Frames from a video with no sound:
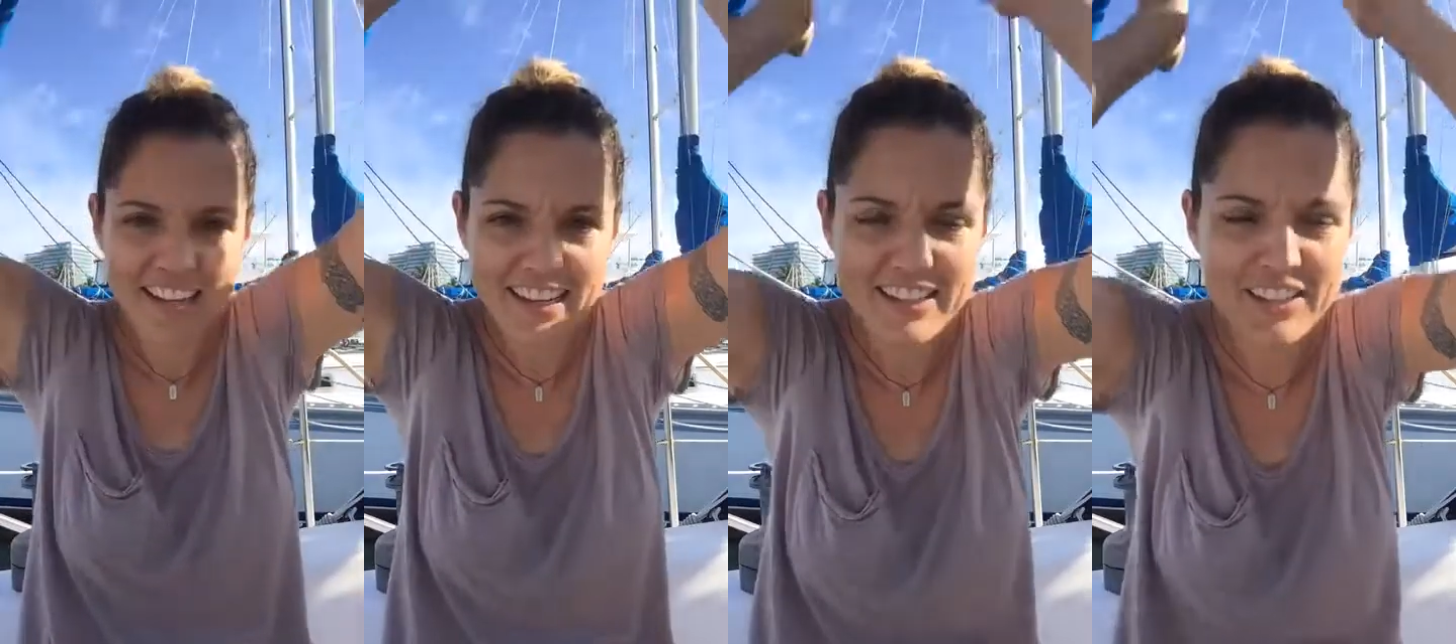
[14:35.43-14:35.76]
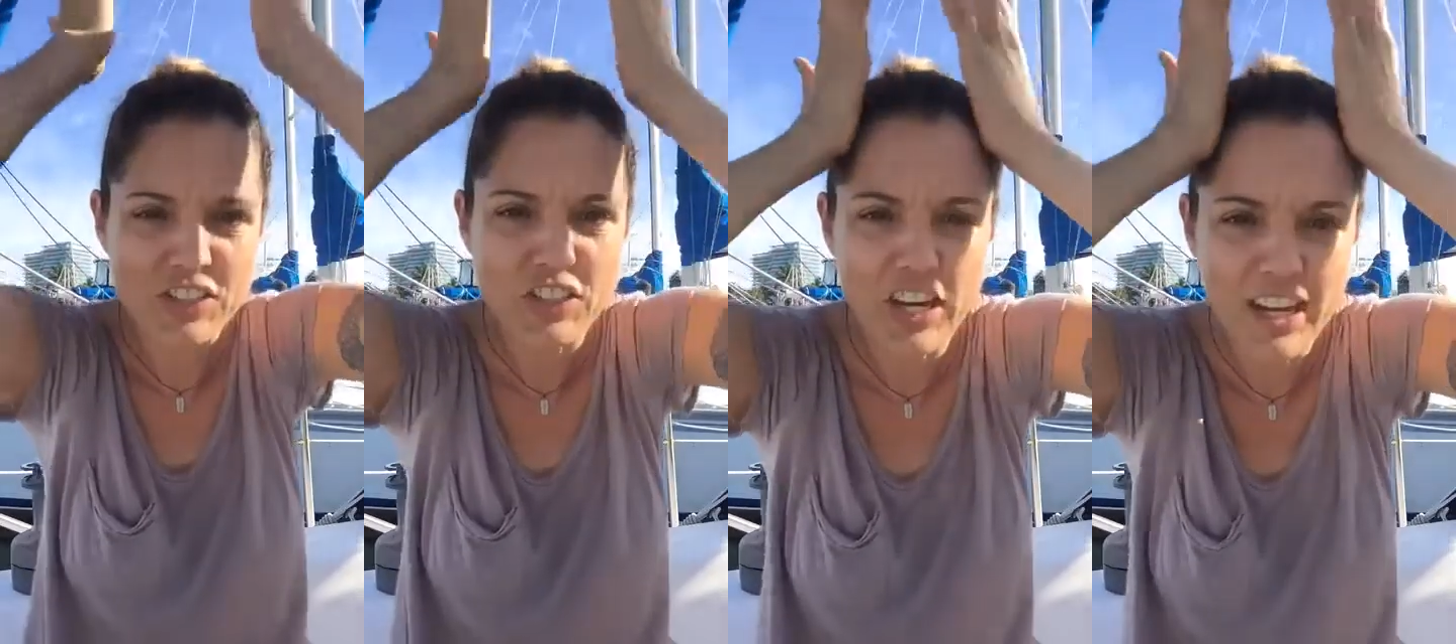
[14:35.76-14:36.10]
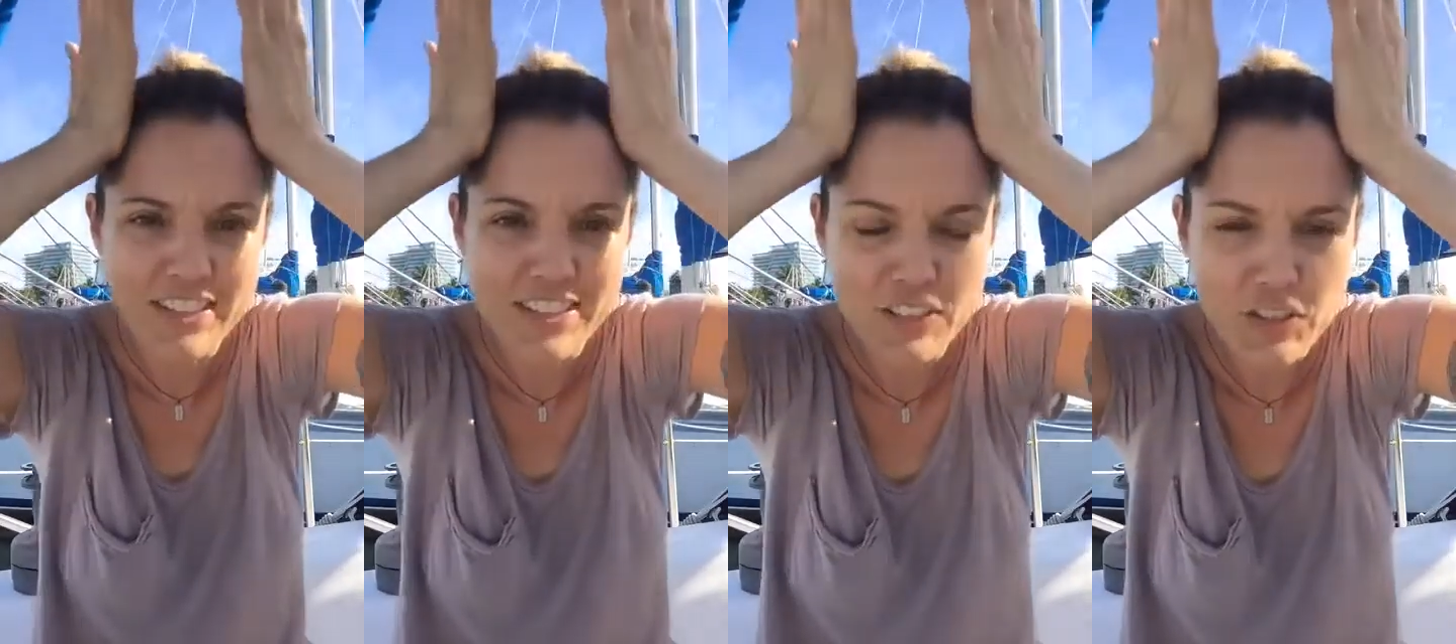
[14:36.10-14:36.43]
it's
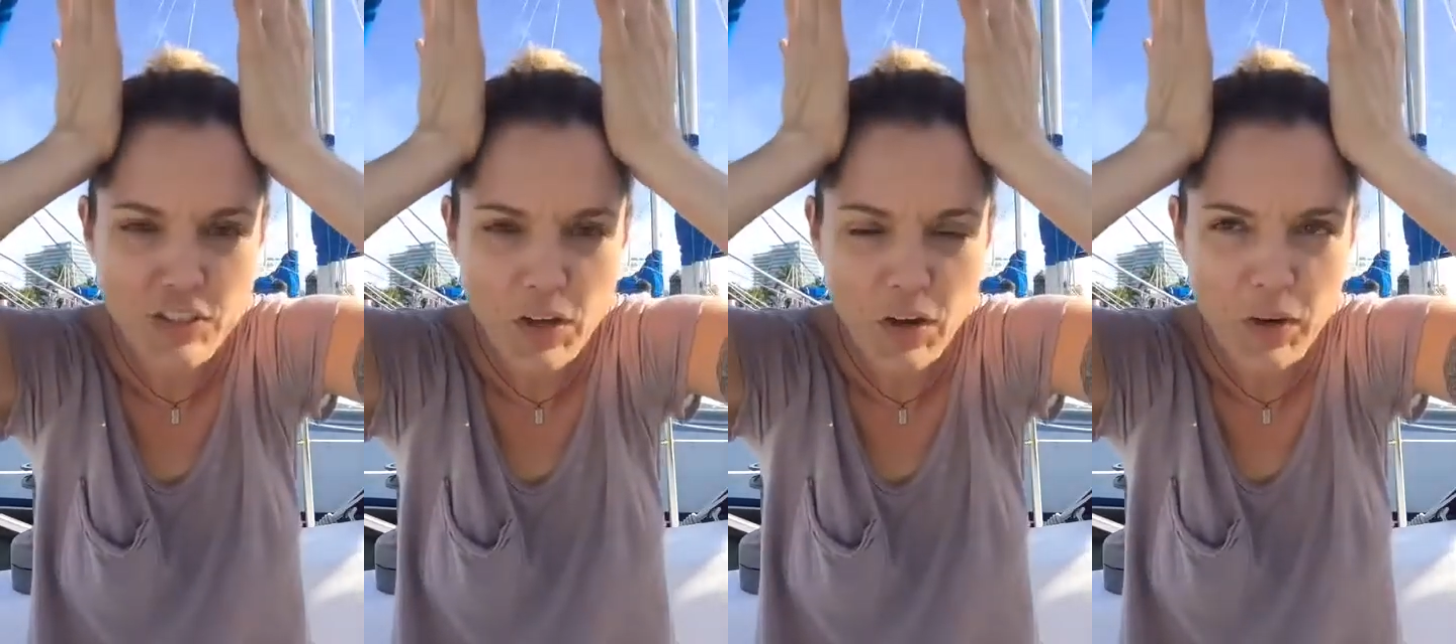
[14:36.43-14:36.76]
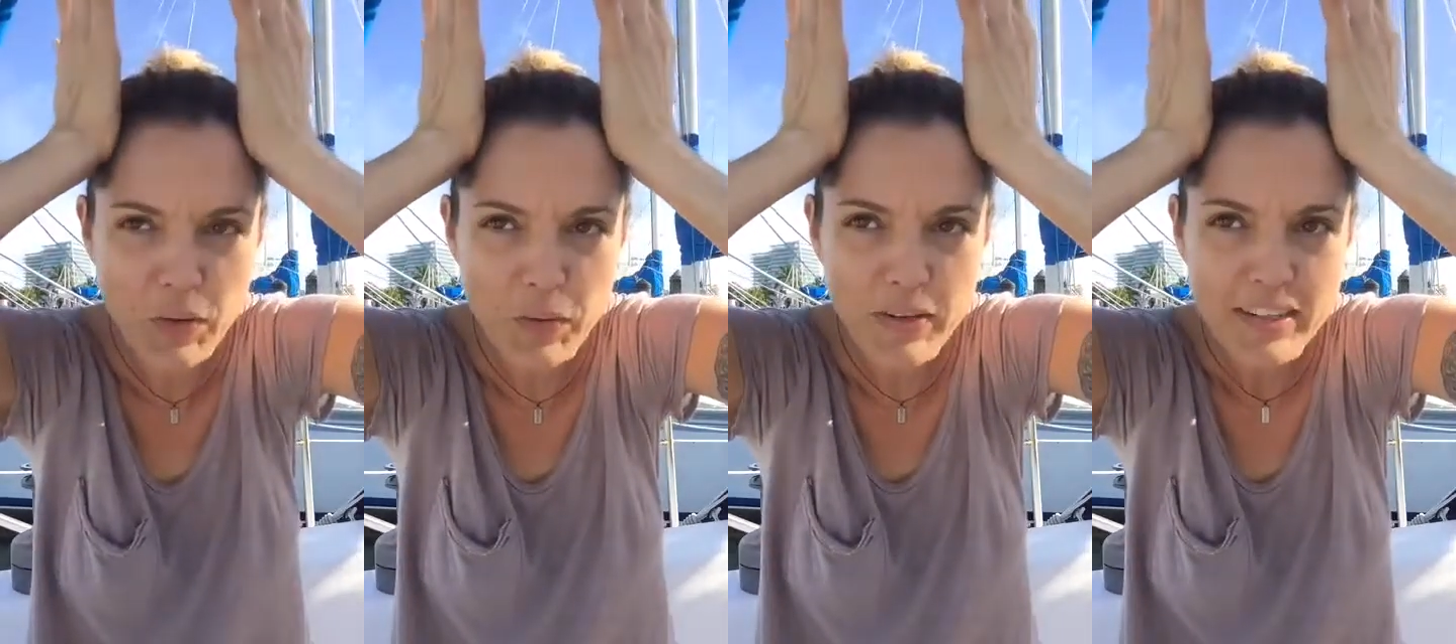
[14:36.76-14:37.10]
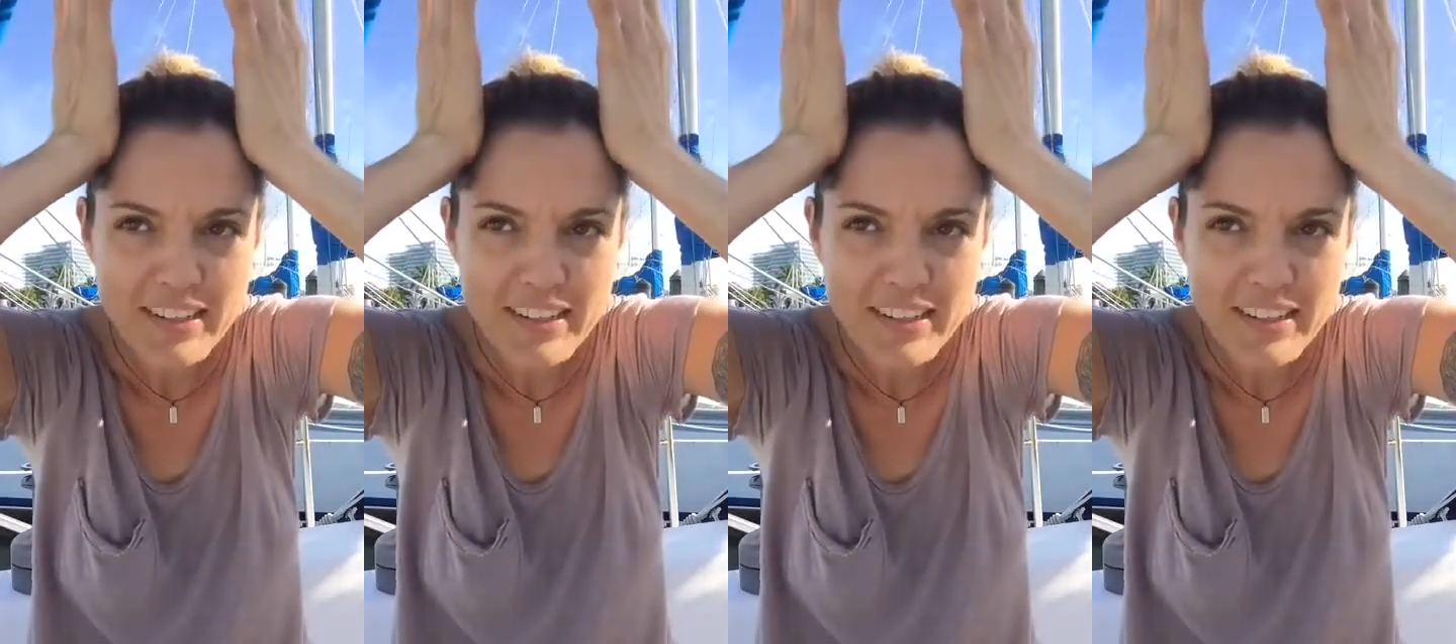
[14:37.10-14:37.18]
just so